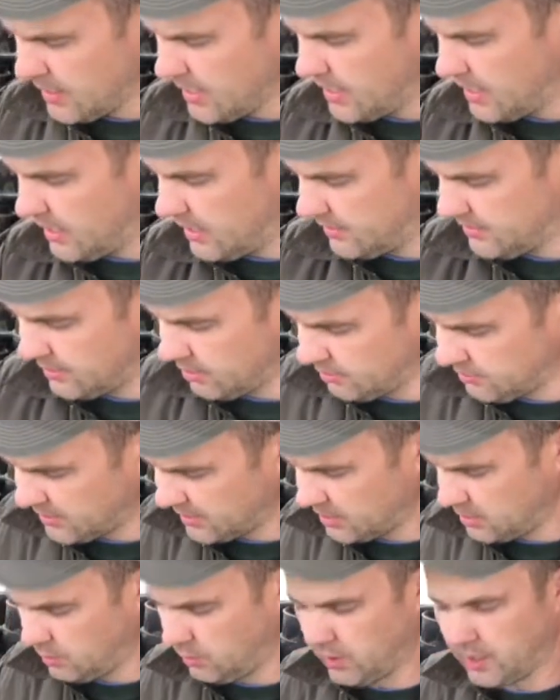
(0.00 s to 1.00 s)
The other
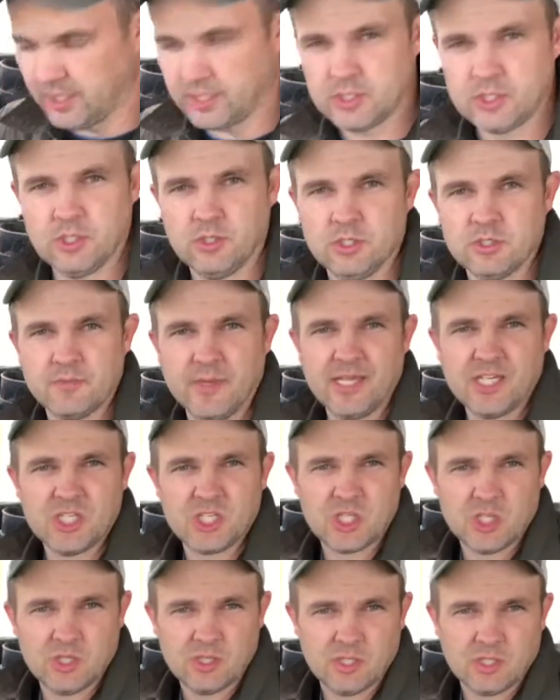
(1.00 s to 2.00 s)
thing you want to do is make
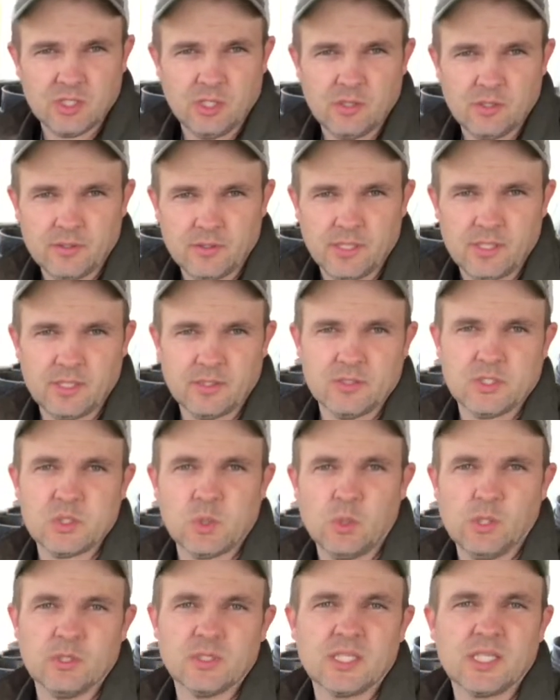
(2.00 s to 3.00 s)
sure the
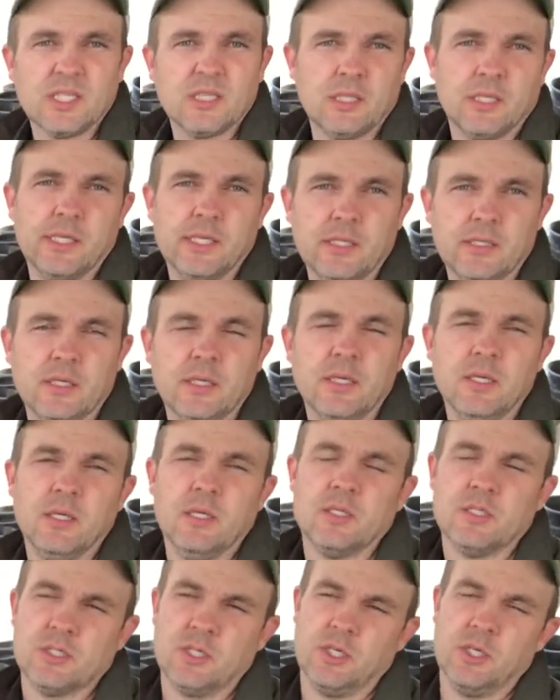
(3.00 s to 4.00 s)
soil is clean.
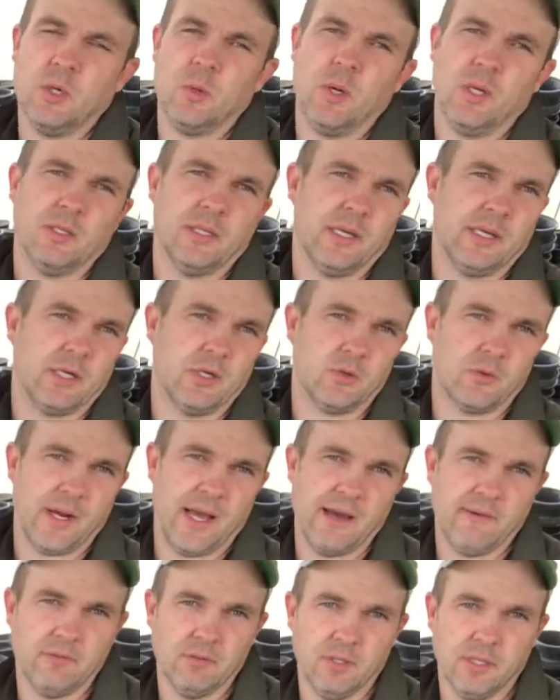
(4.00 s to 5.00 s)
So you don't want a lot of
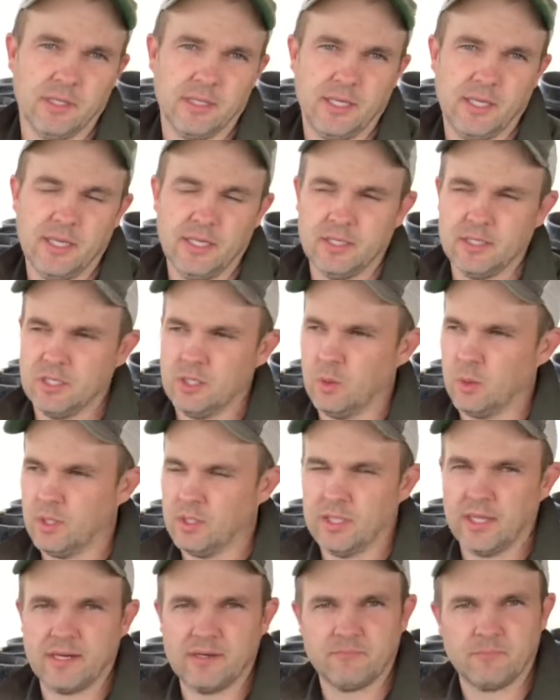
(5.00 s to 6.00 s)
gravel in it. You don't want
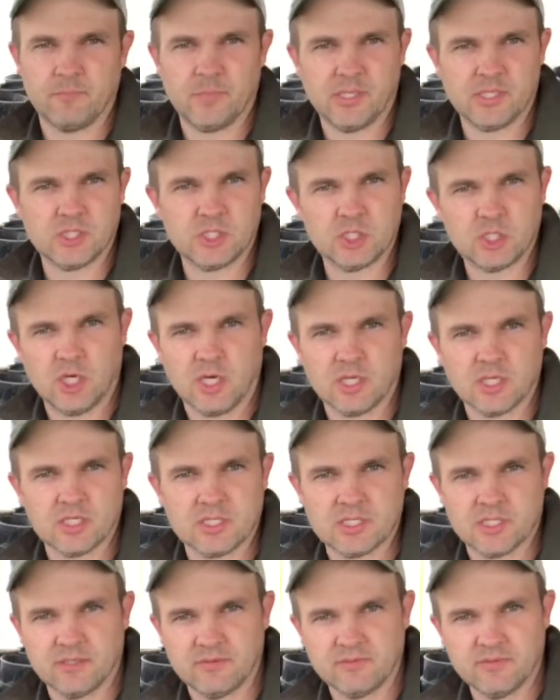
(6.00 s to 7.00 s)
a lot of big
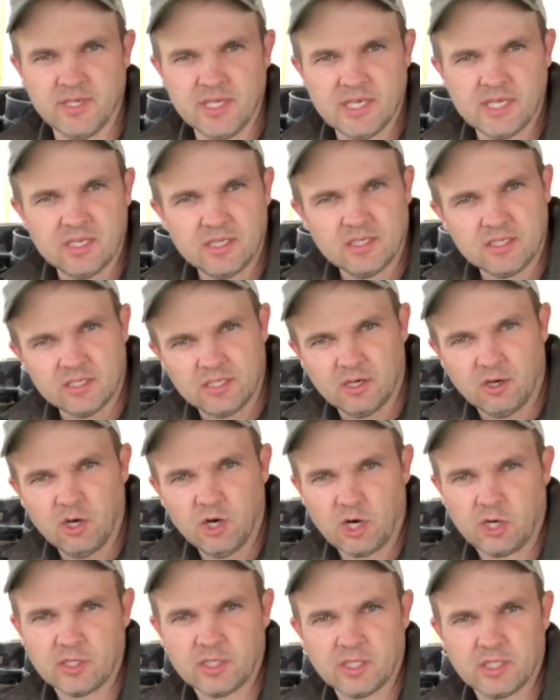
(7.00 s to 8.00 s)
chunks of
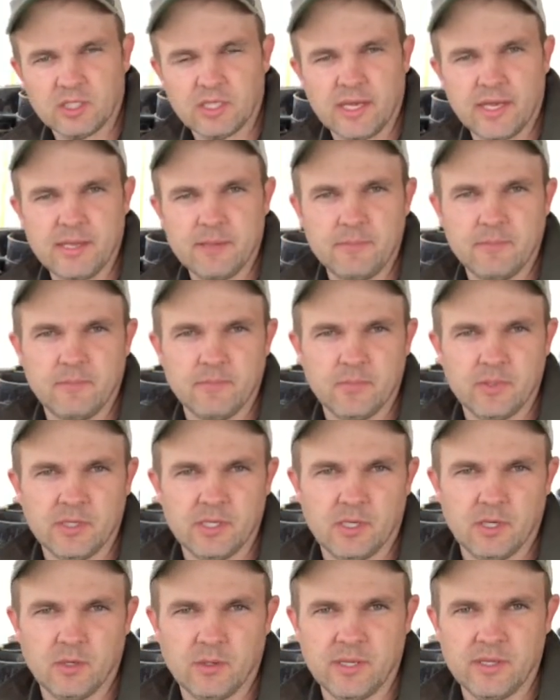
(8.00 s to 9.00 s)
hard clay
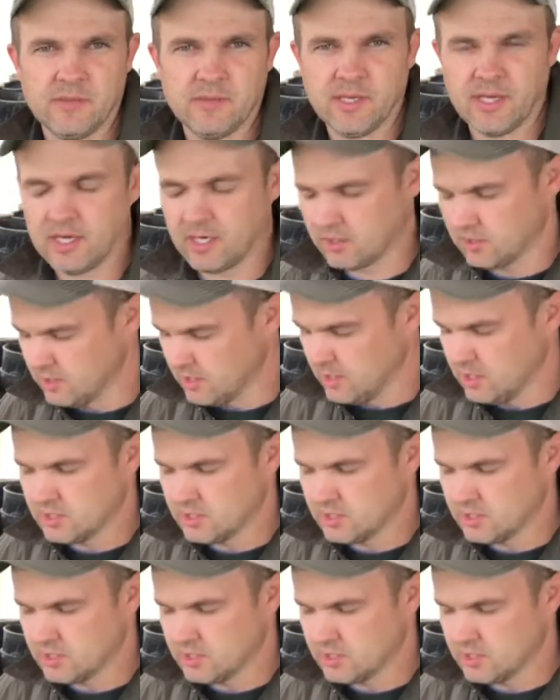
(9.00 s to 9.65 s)
in there.